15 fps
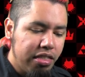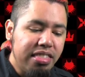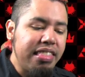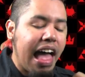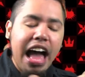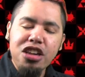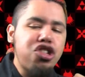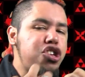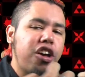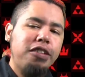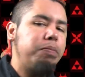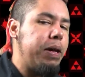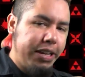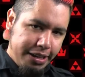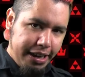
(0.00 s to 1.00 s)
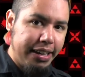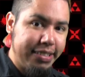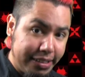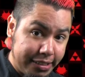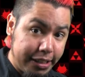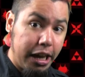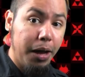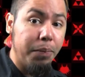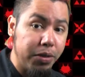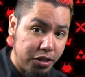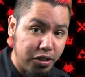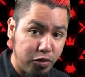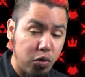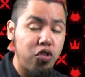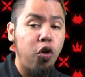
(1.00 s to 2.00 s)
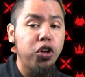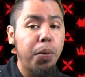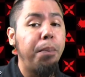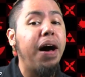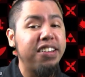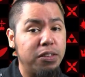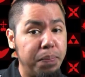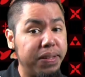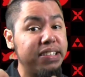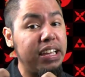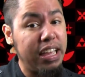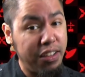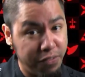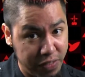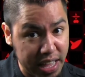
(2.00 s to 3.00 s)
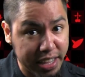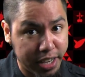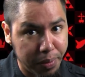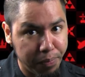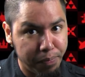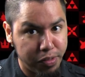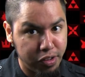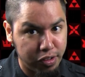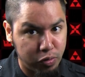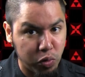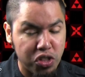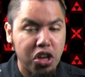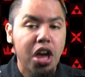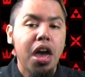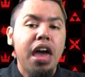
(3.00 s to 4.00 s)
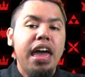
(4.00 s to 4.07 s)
Not just because it's coming to the Switch or the possibility of it coming to the Switch.